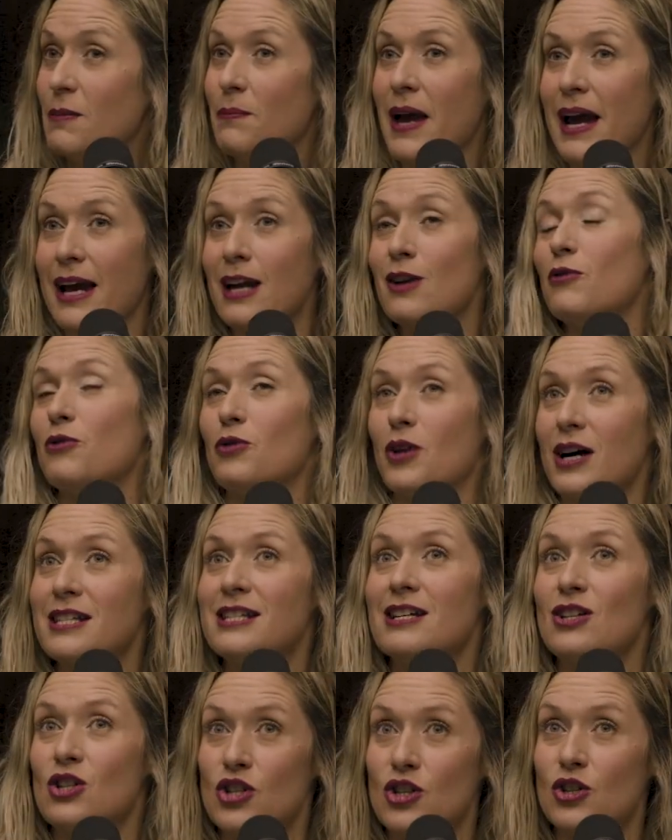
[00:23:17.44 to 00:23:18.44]
pain of
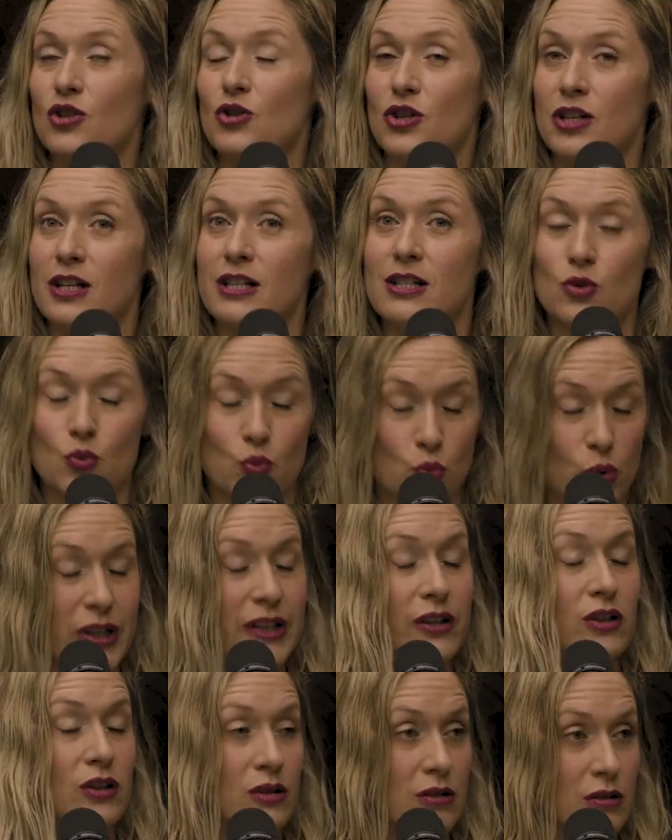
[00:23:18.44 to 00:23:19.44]
raising children is
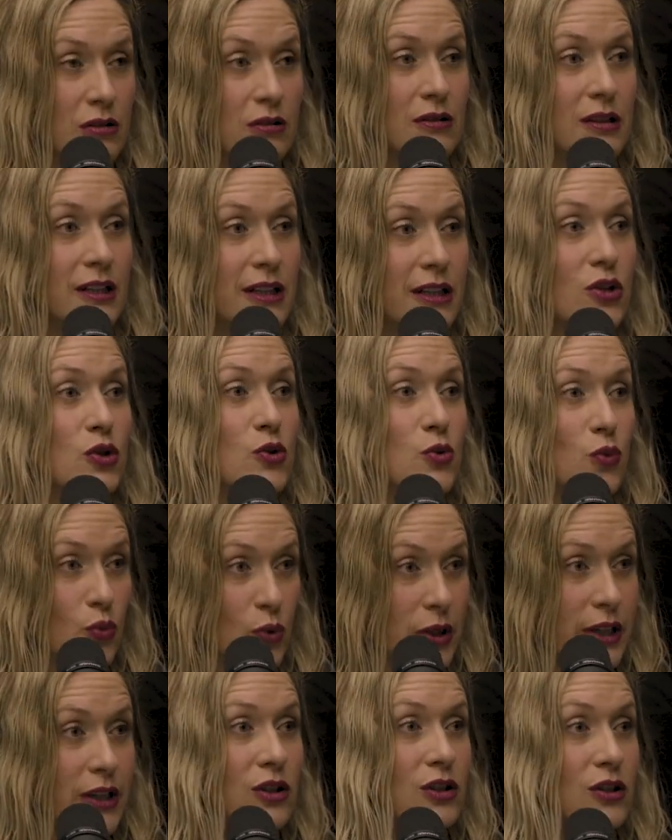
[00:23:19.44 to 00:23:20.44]
real. It is
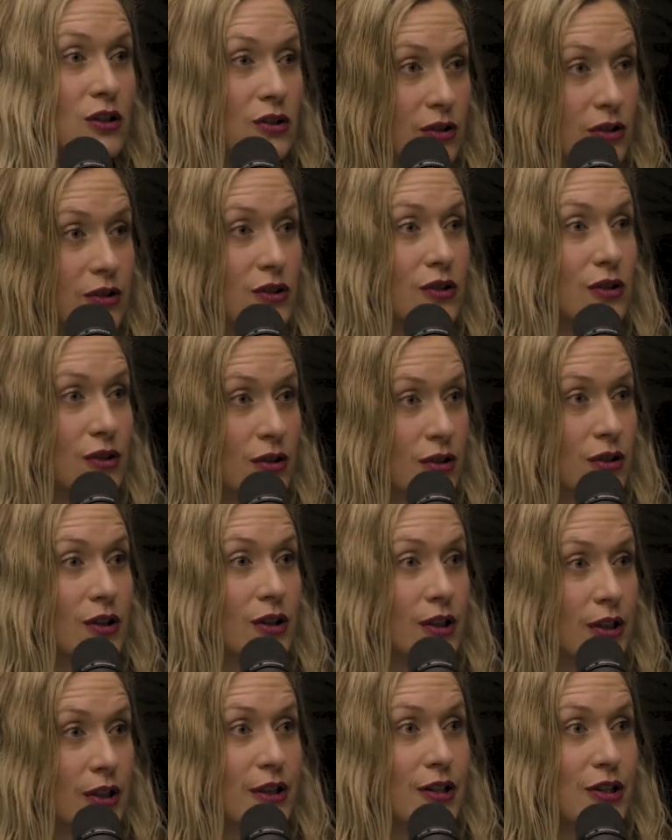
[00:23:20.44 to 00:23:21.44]
real.
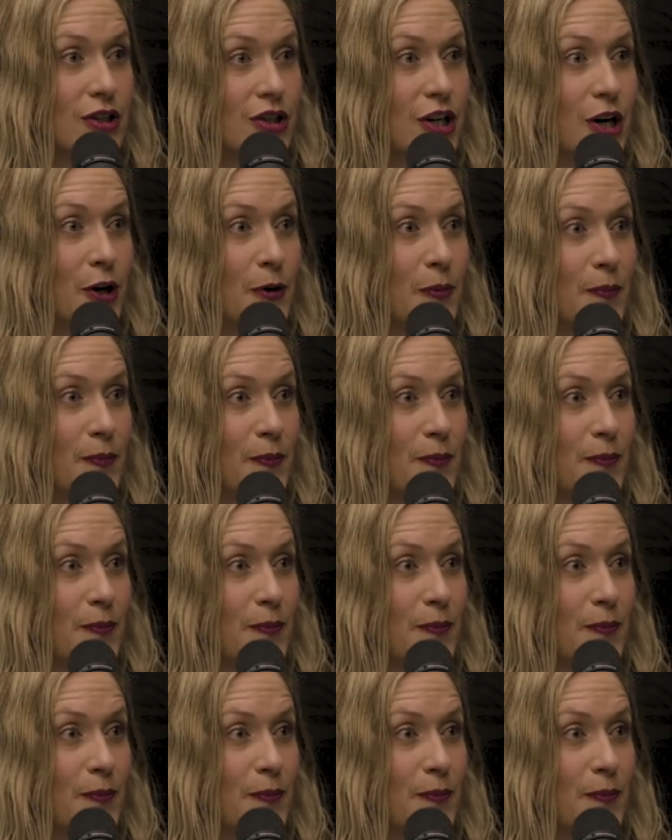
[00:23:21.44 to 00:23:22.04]
So